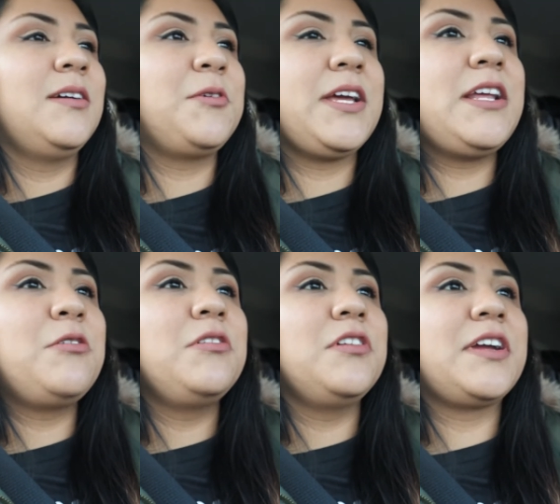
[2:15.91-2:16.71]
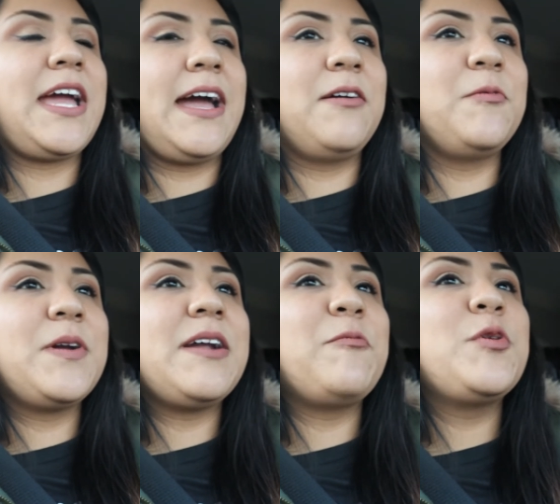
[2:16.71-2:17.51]
We're gonna go look at,
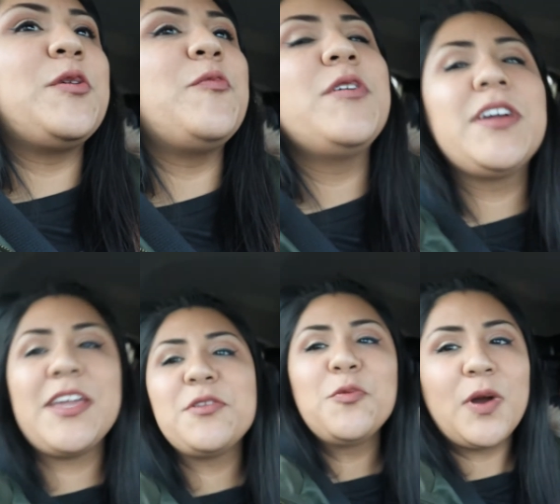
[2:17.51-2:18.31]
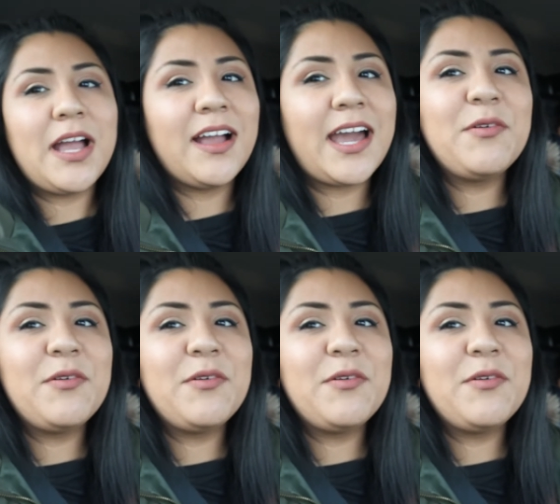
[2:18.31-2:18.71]
we're, we, okay, you know what?